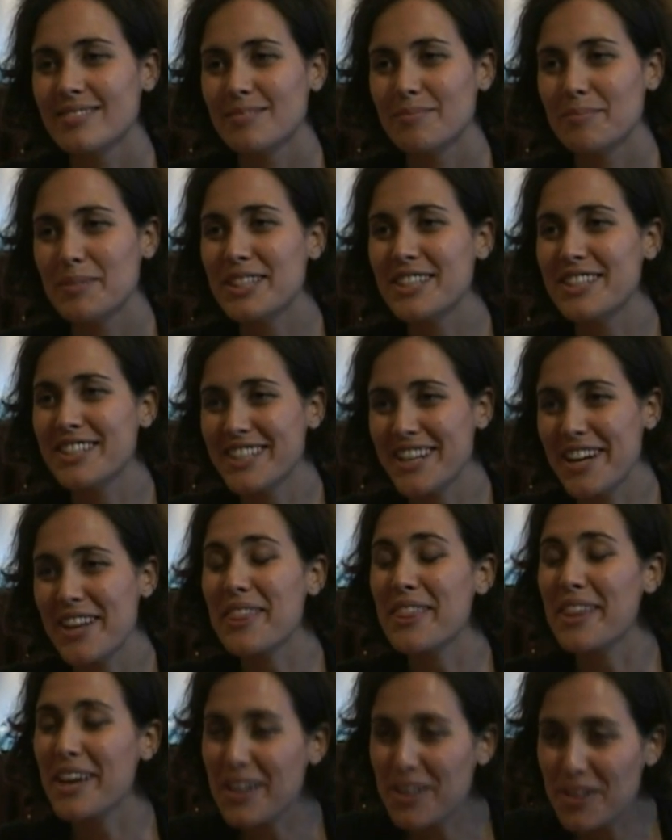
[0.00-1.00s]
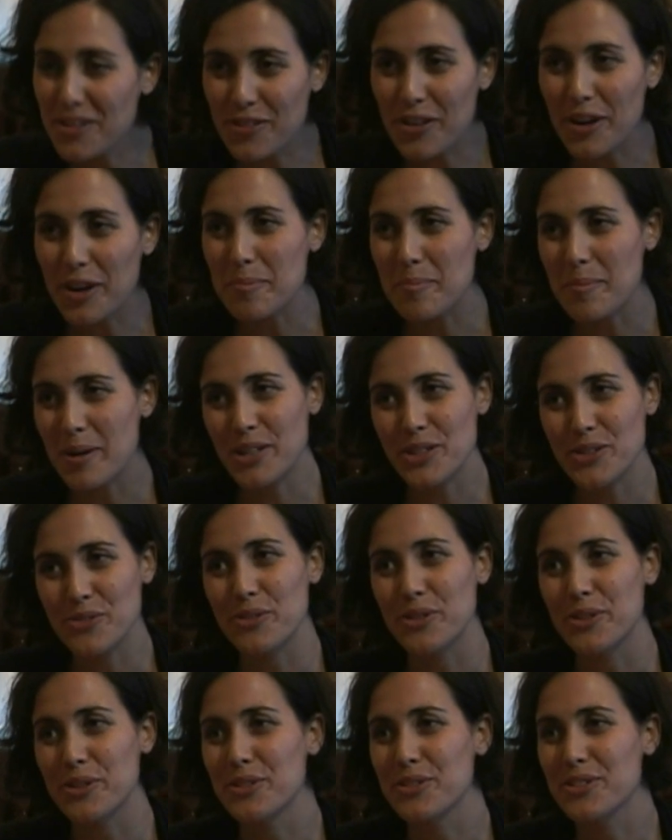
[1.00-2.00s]
Mr. Xie, thank you very much
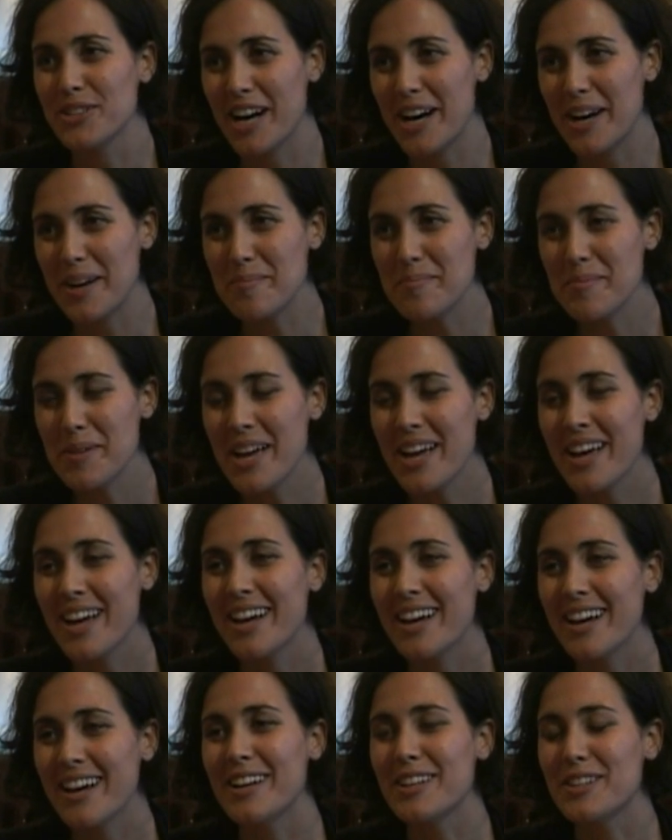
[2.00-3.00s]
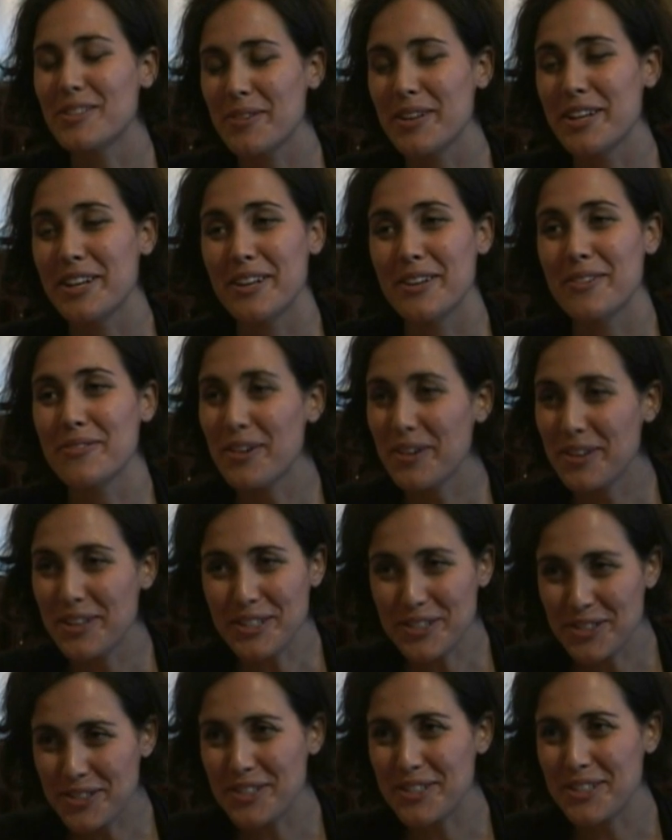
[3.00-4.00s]
for your time. It's been a very
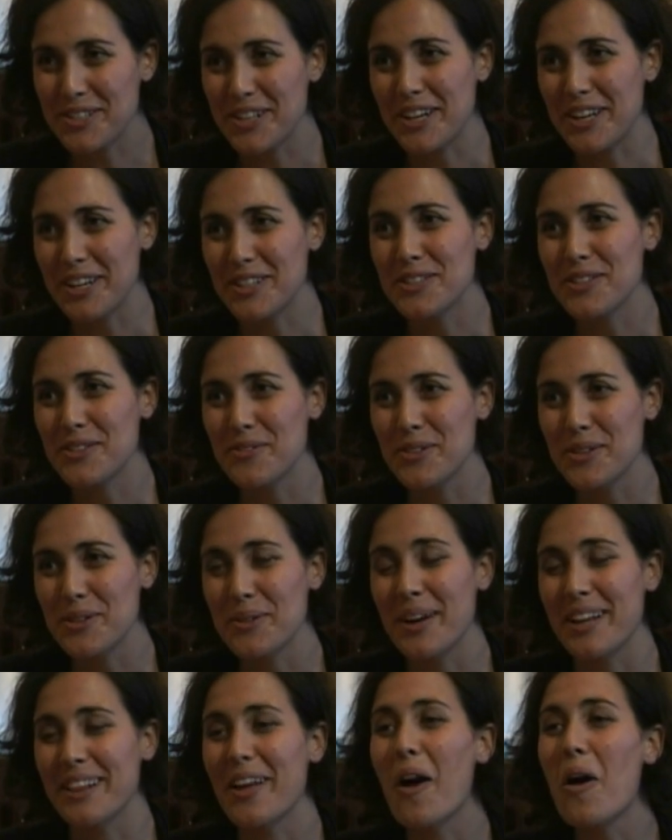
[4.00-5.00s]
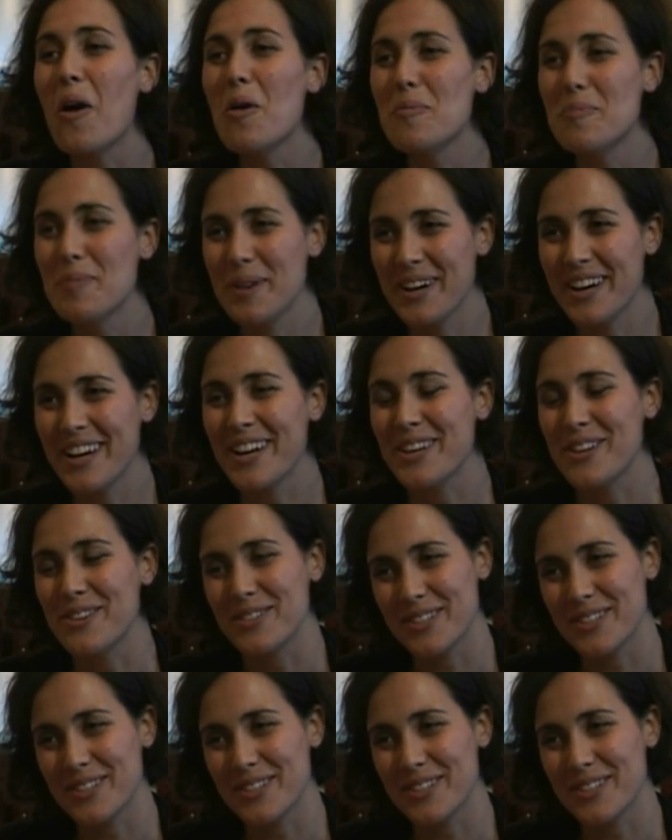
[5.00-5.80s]
interesting interview and hope you